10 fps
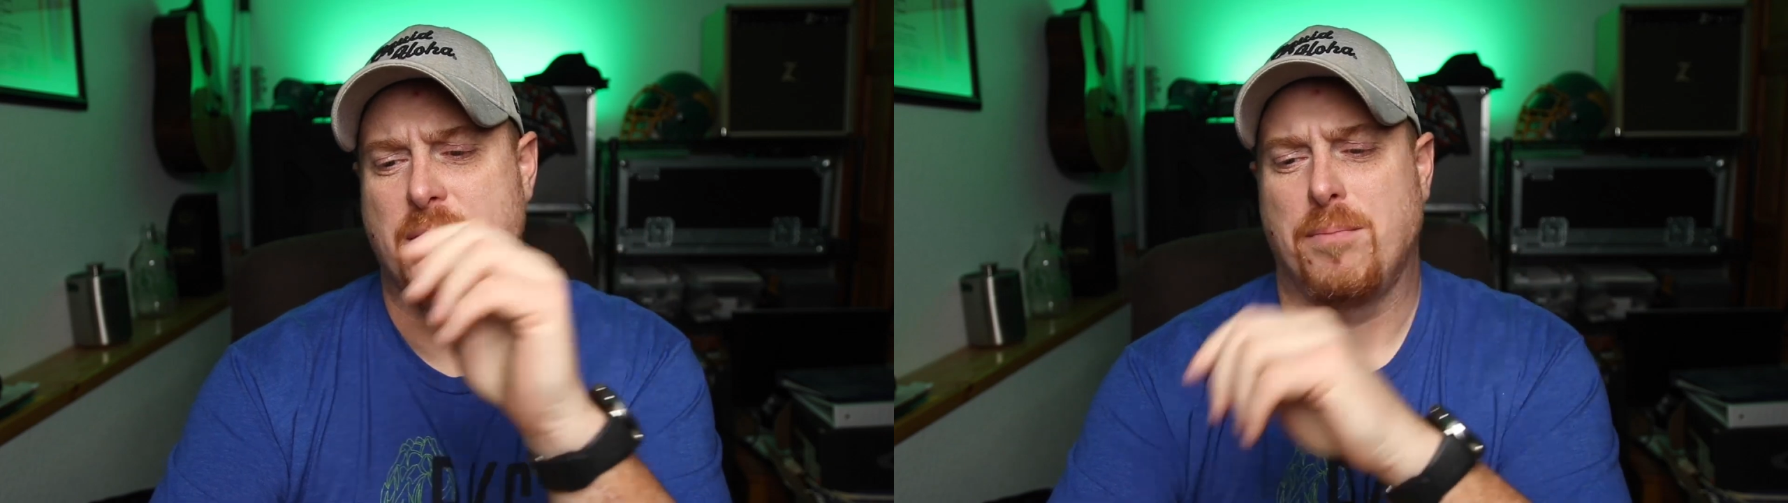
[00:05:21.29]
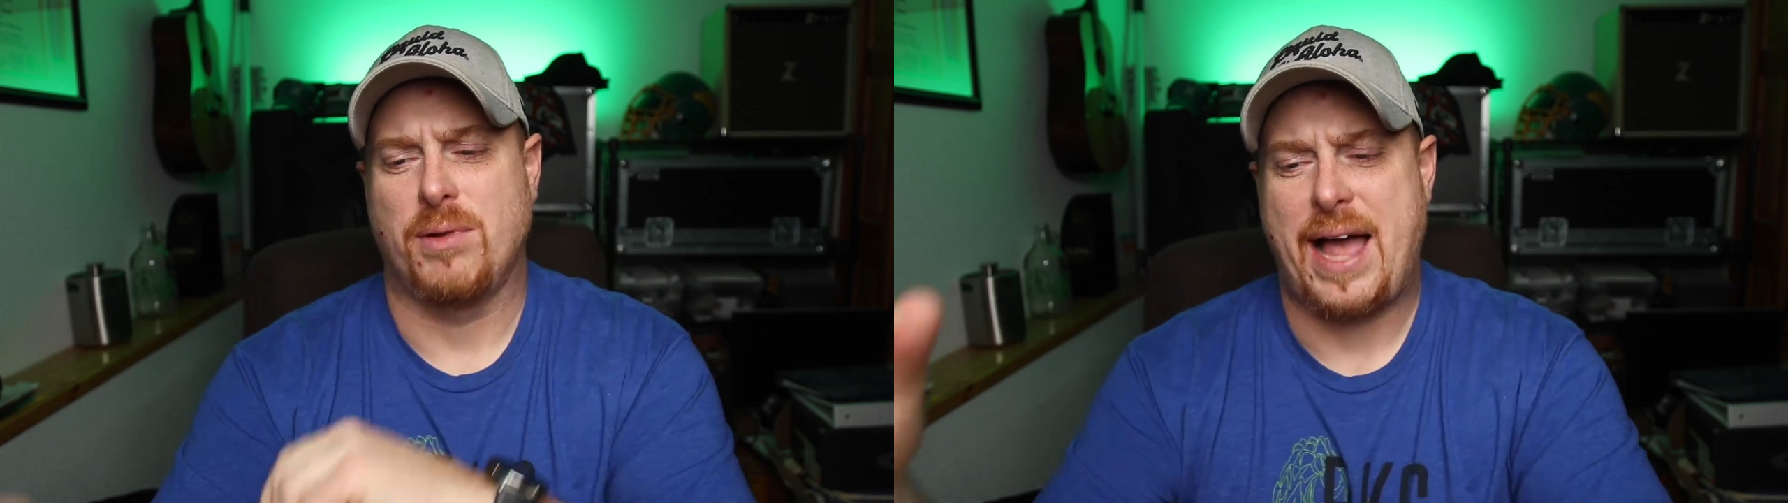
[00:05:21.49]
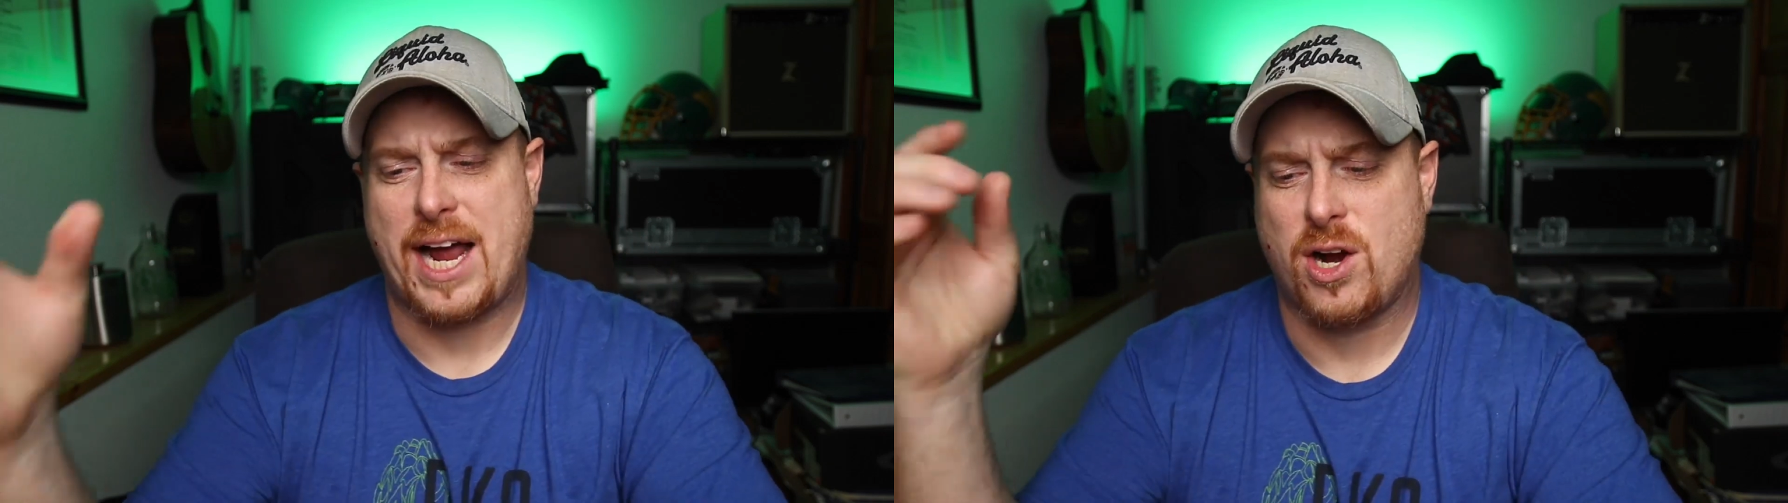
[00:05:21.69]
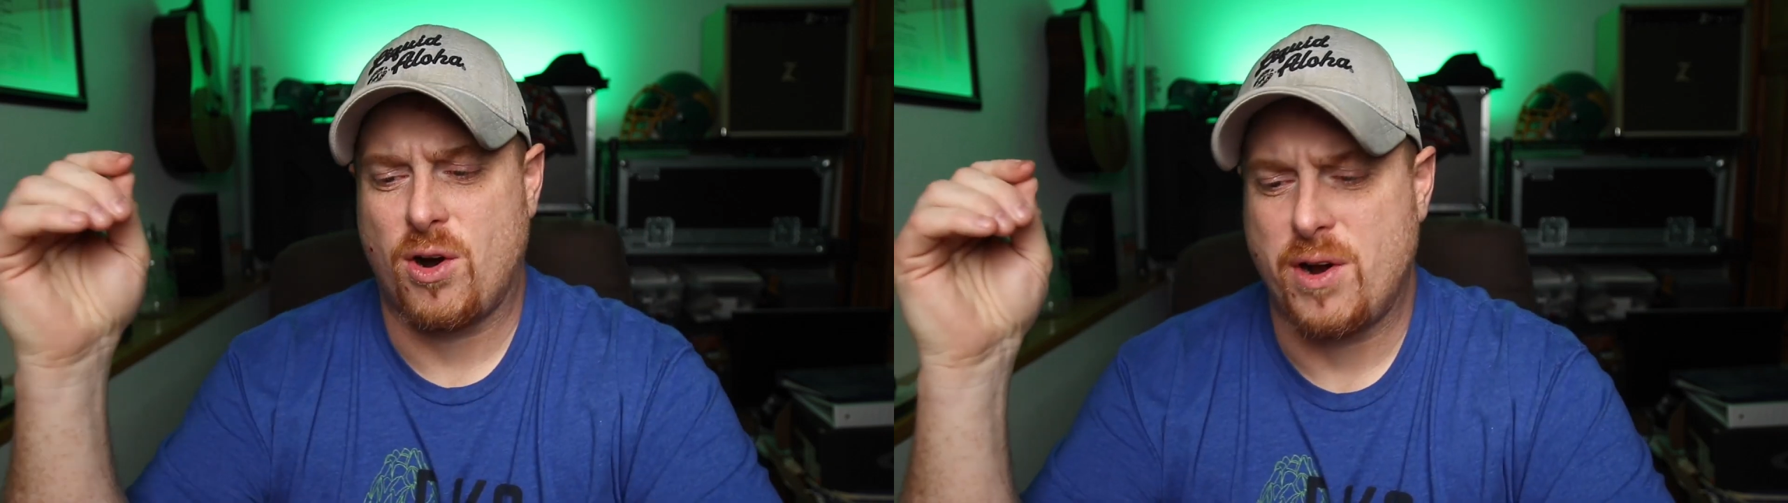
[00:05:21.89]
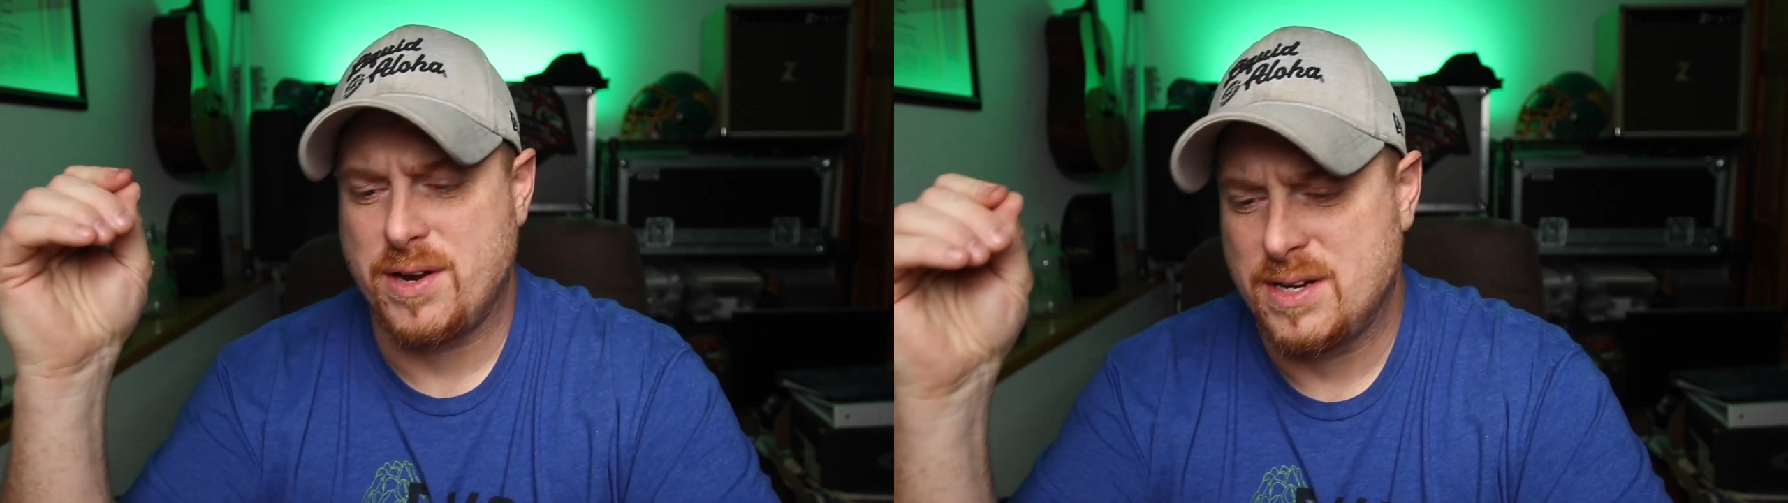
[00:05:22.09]
Black
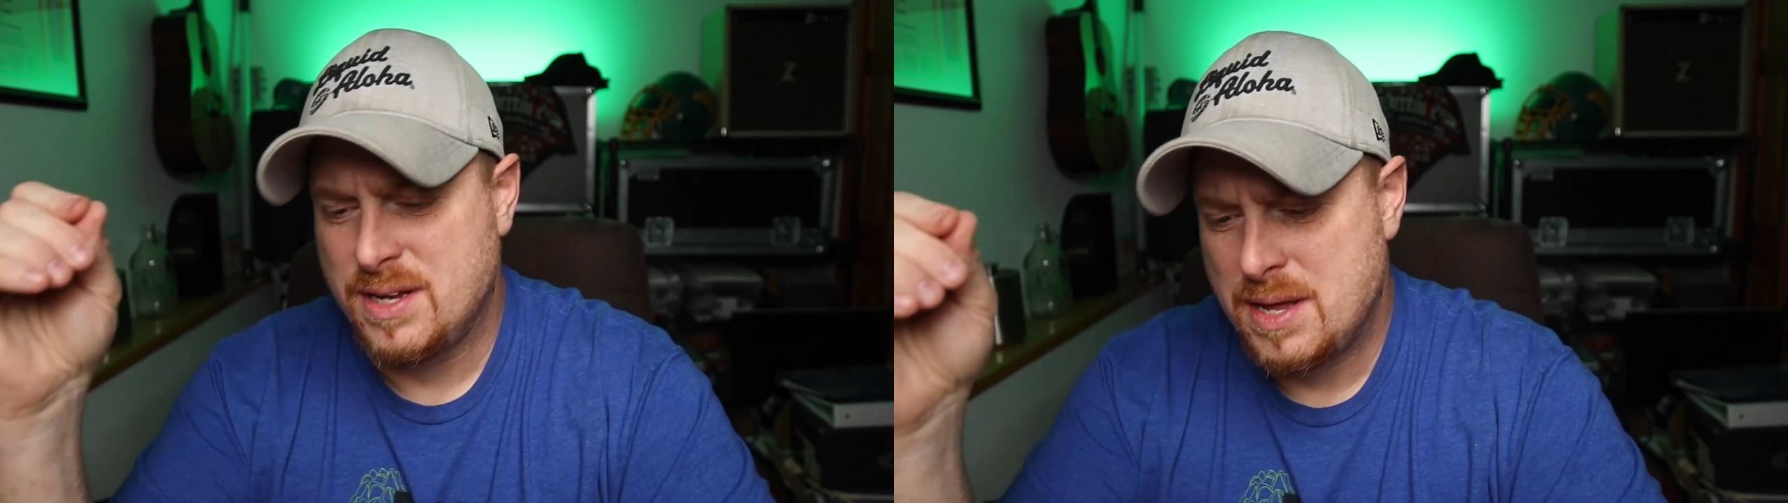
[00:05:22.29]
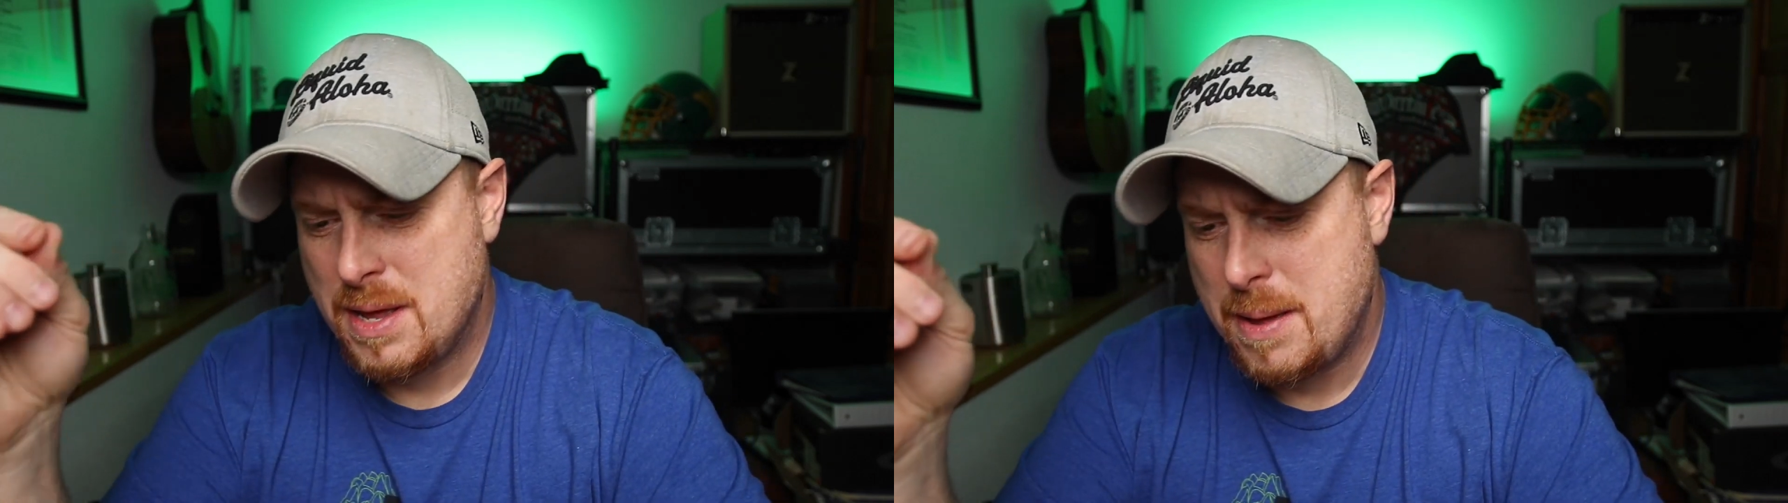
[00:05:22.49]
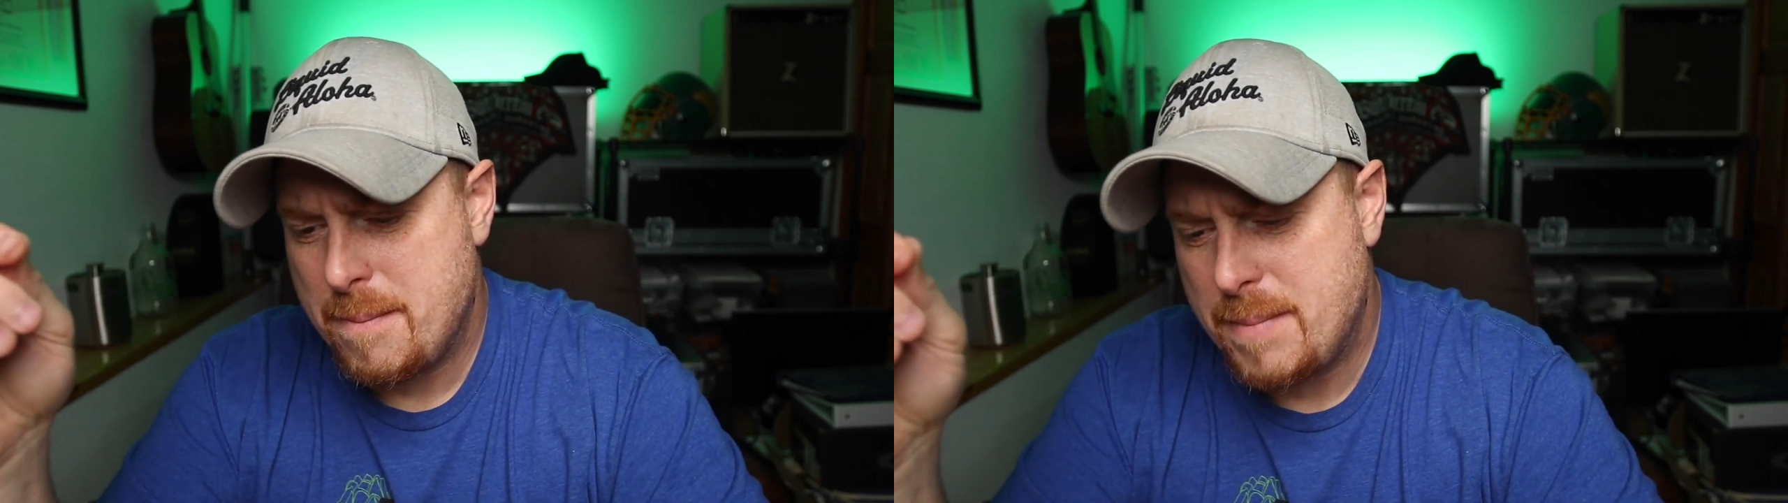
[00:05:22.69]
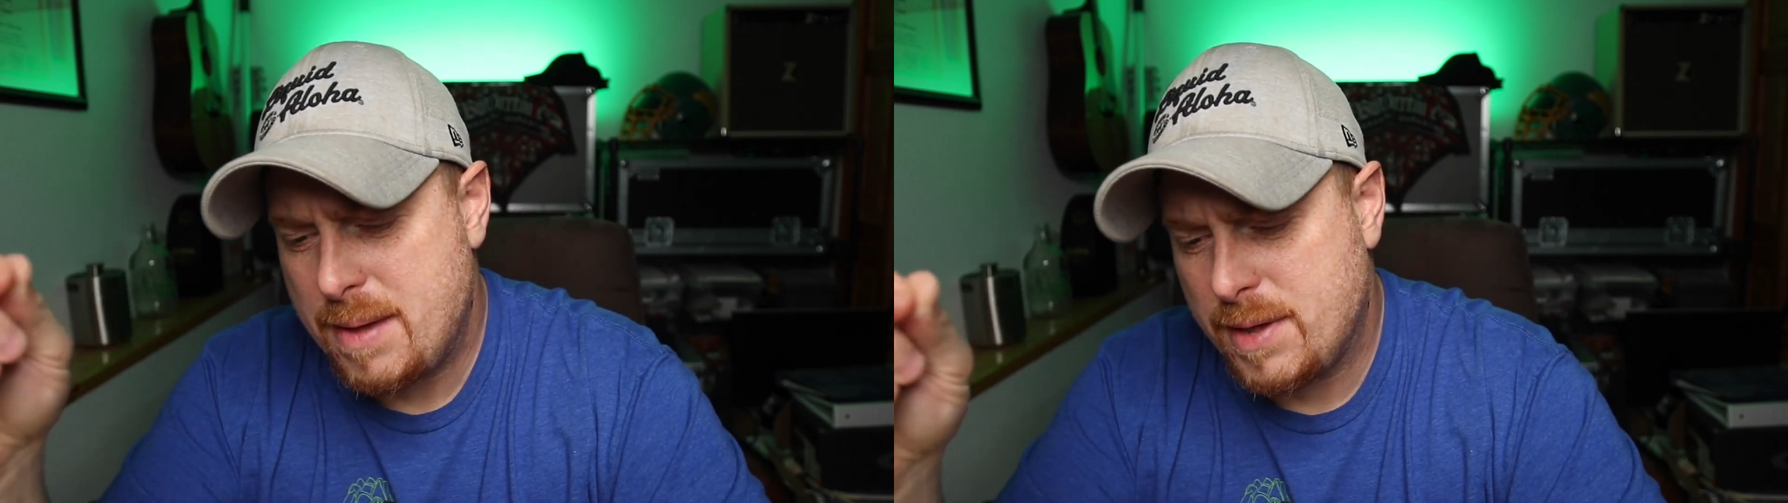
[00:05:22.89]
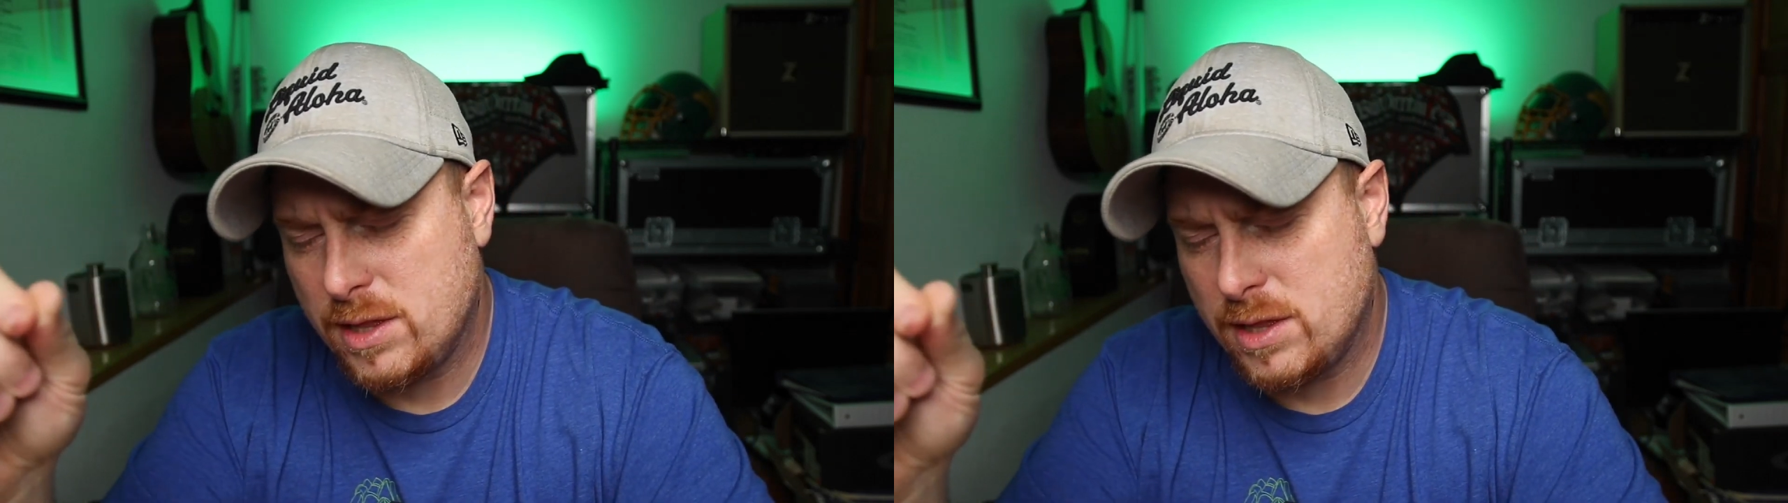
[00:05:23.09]
currant, maybe